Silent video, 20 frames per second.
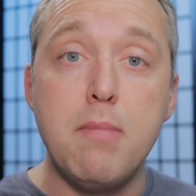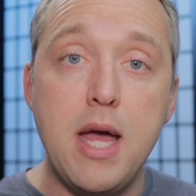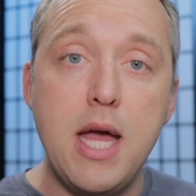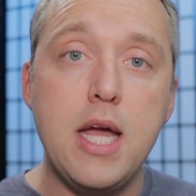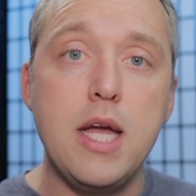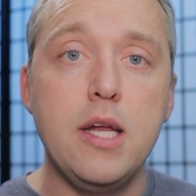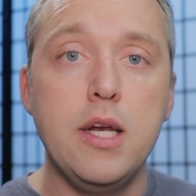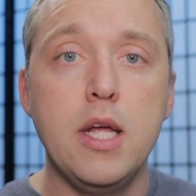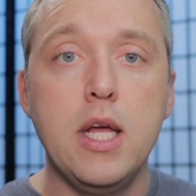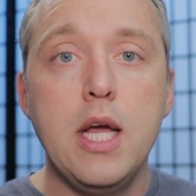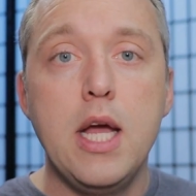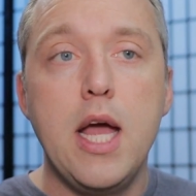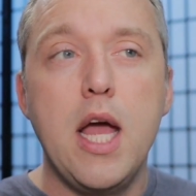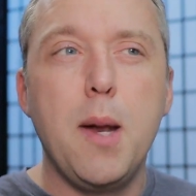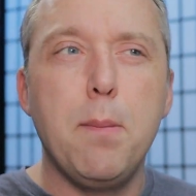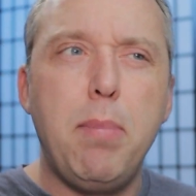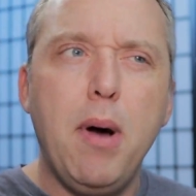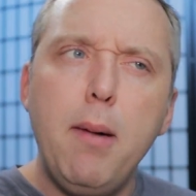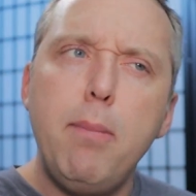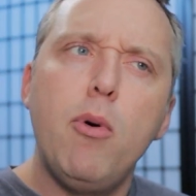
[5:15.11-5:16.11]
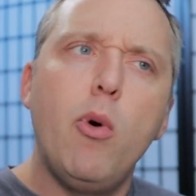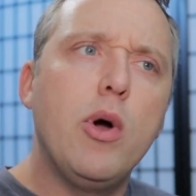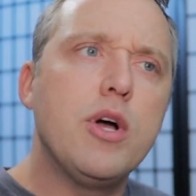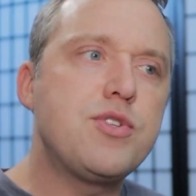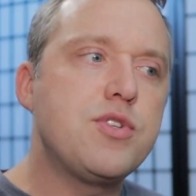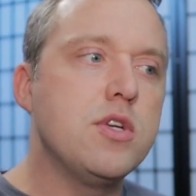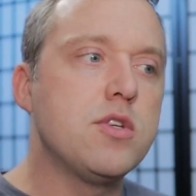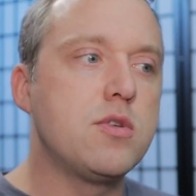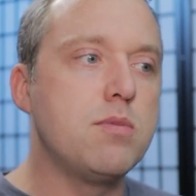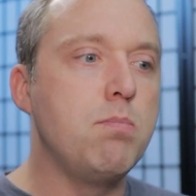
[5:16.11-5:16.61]
made. And Pop!
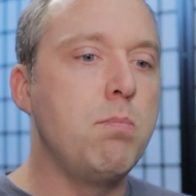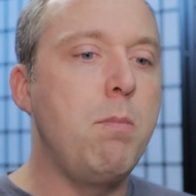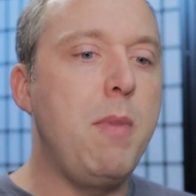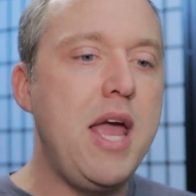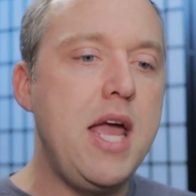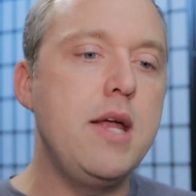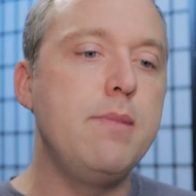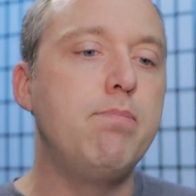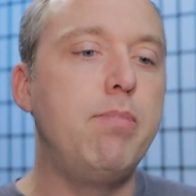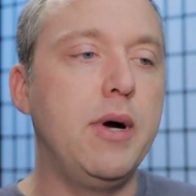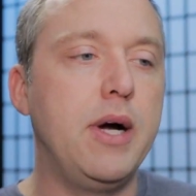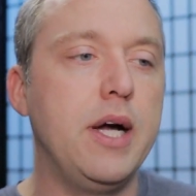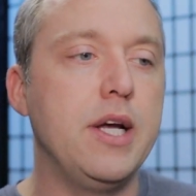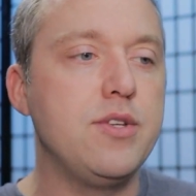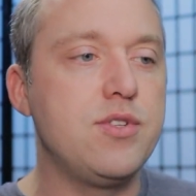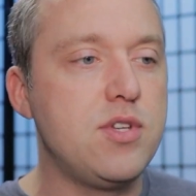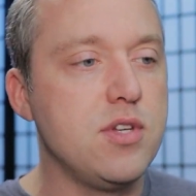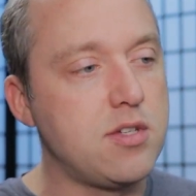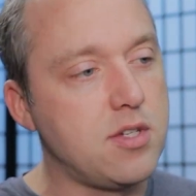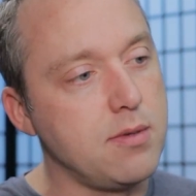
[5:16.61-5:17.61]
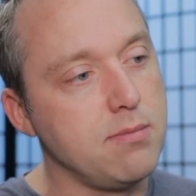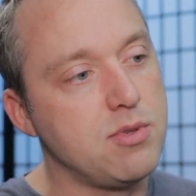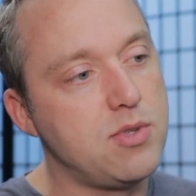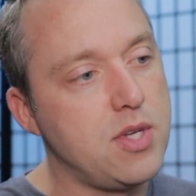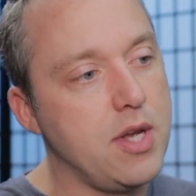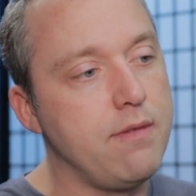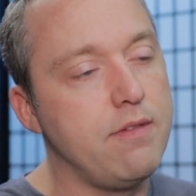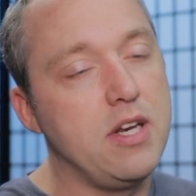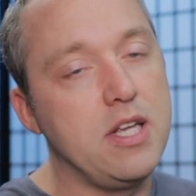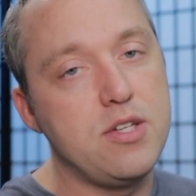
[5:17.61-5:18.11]
OS is made by System
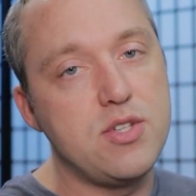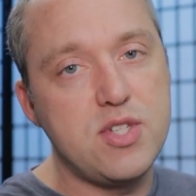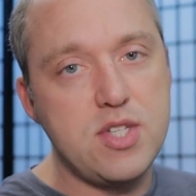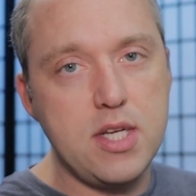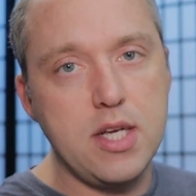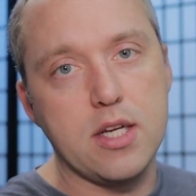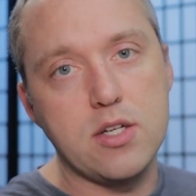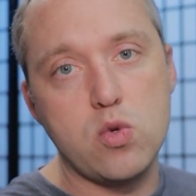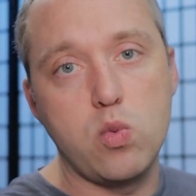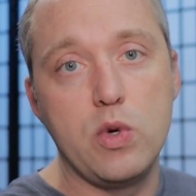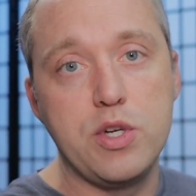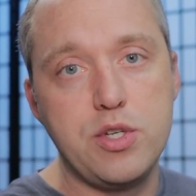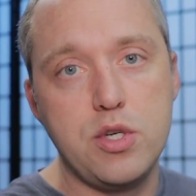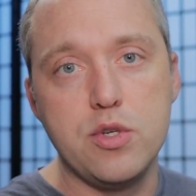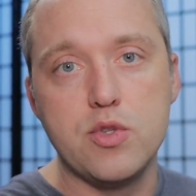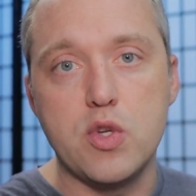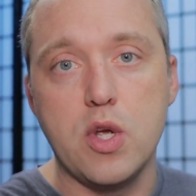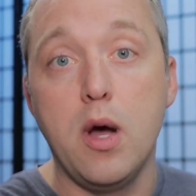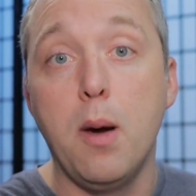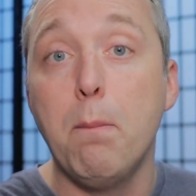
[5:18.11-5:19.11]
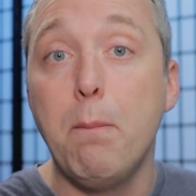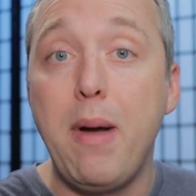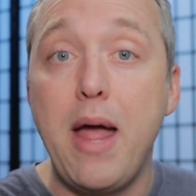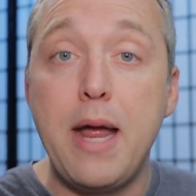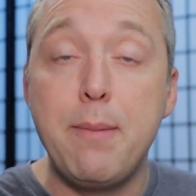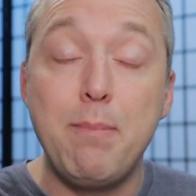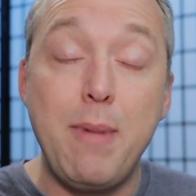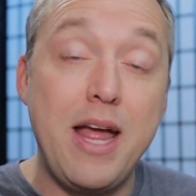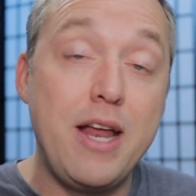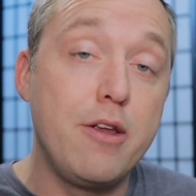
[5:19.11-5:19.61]
76, which is a,
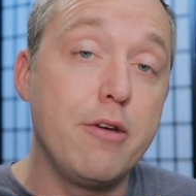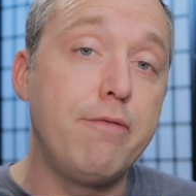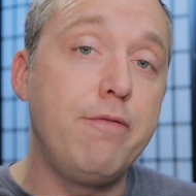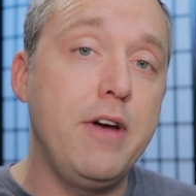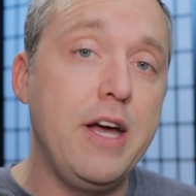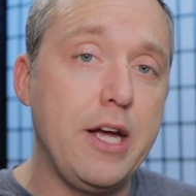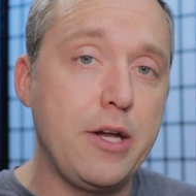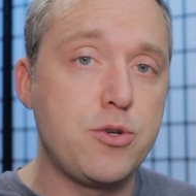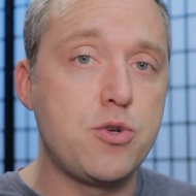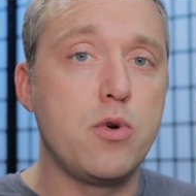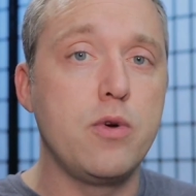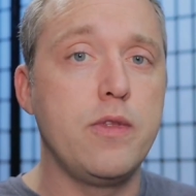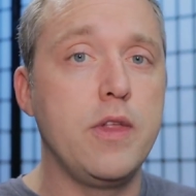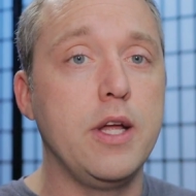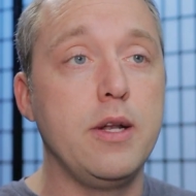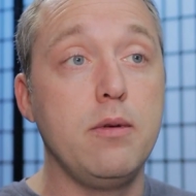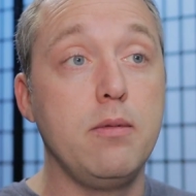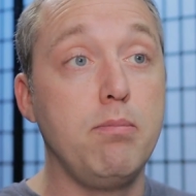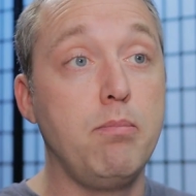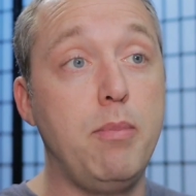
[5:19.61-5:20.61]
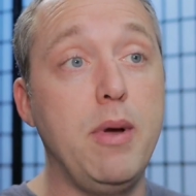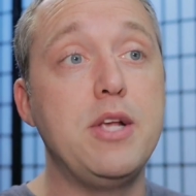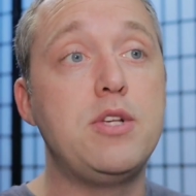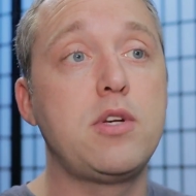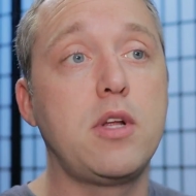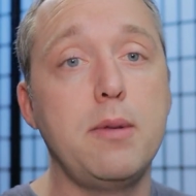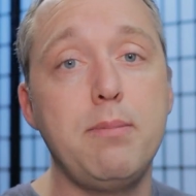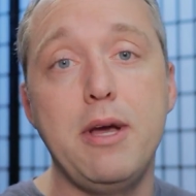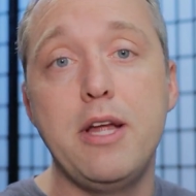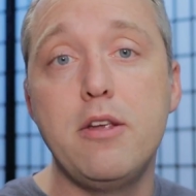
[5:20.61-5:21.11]
a manufacturer that
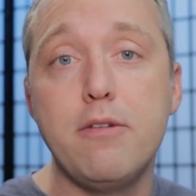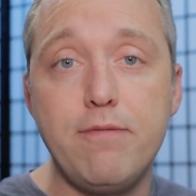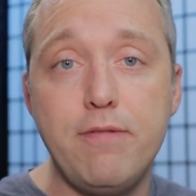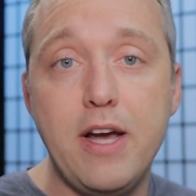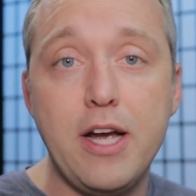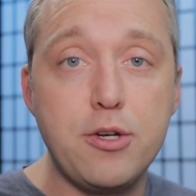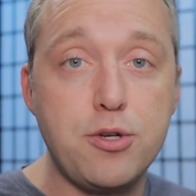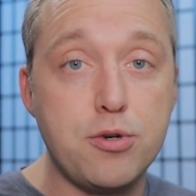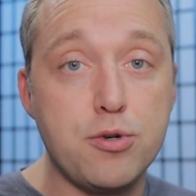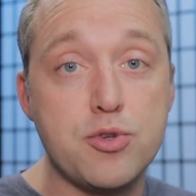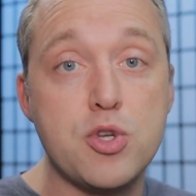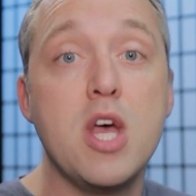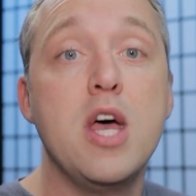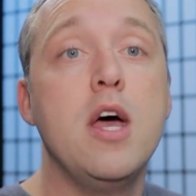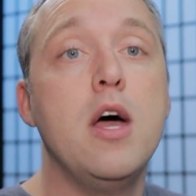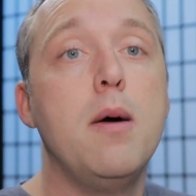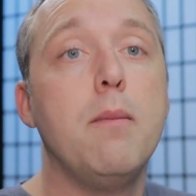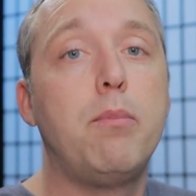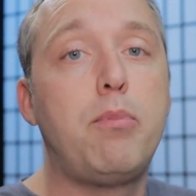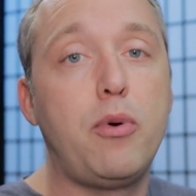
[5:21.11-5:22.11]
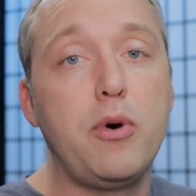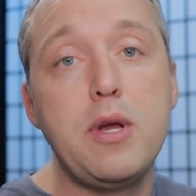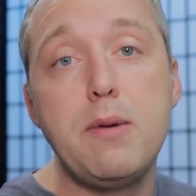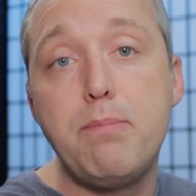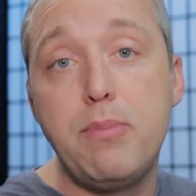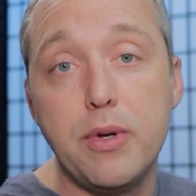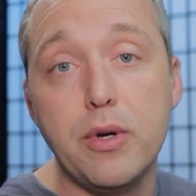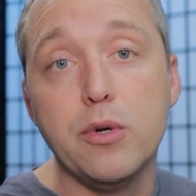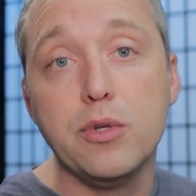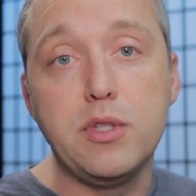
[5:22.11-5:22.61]
basically manufactures
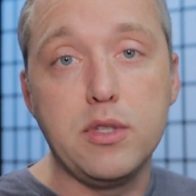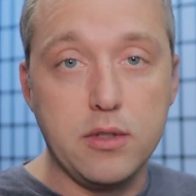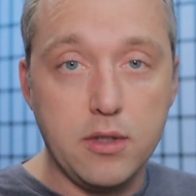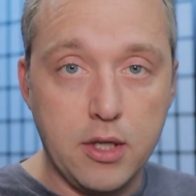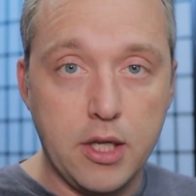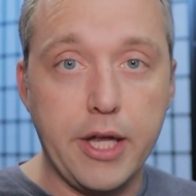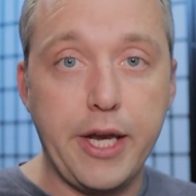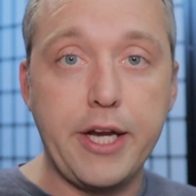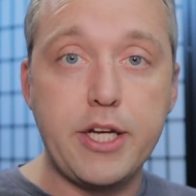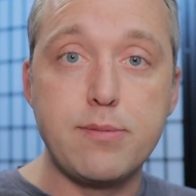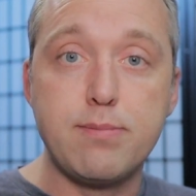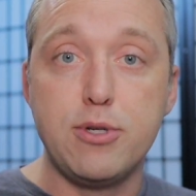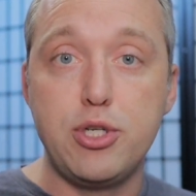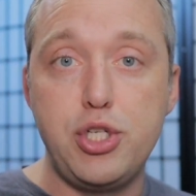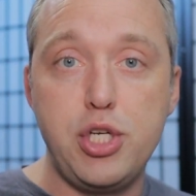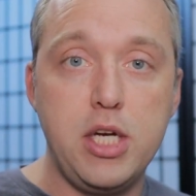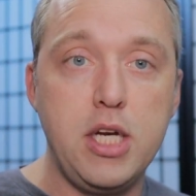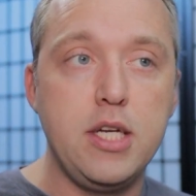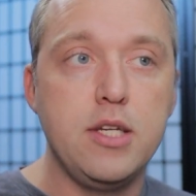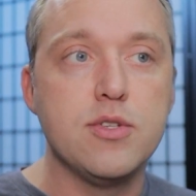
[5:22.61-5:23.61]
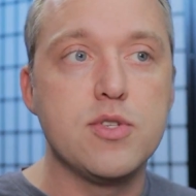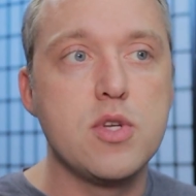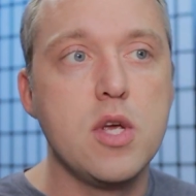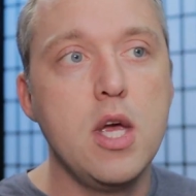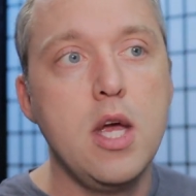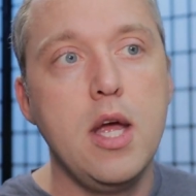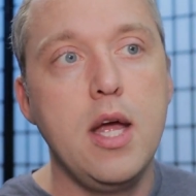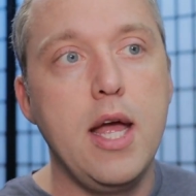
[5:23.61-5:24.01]
pre-built Linux machines.